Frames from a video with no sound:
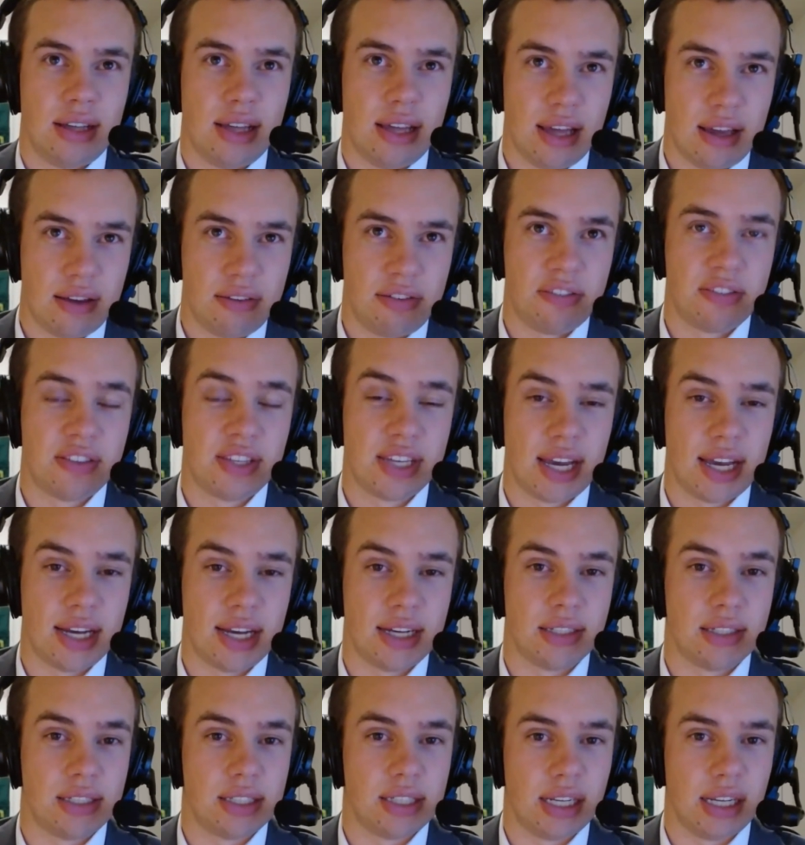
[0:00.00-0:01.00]
if
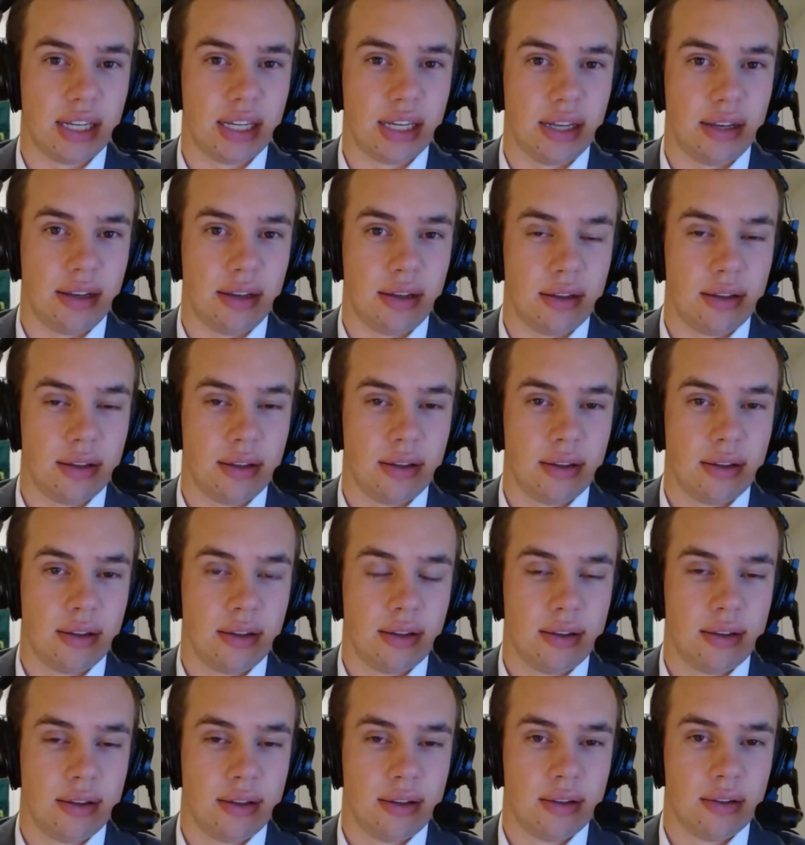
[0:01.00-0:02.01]
Tennessee
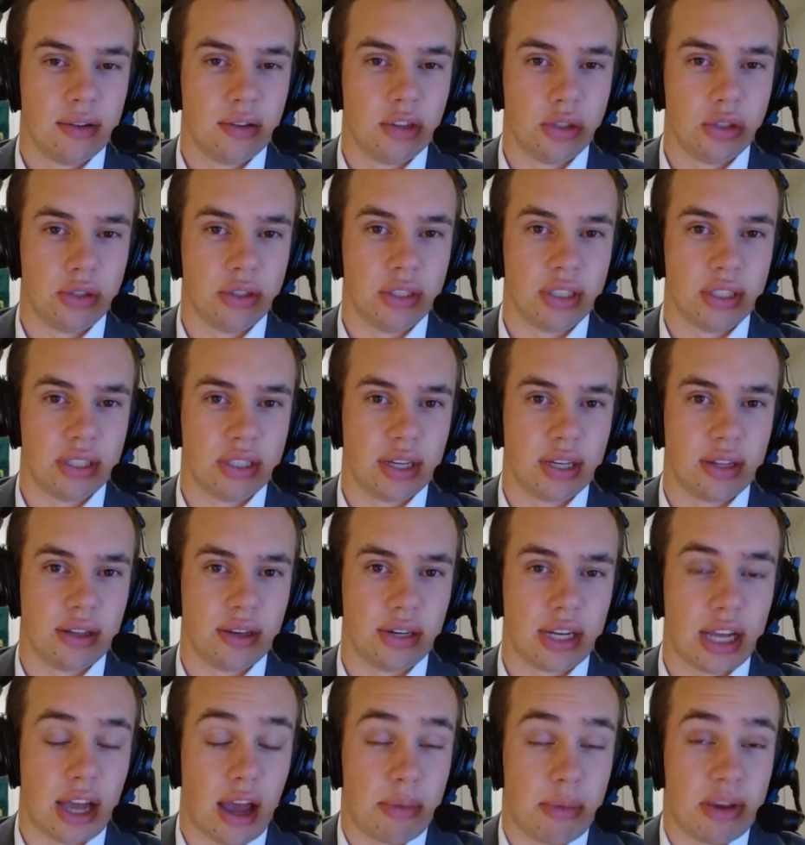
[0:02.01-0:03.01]
loses another game.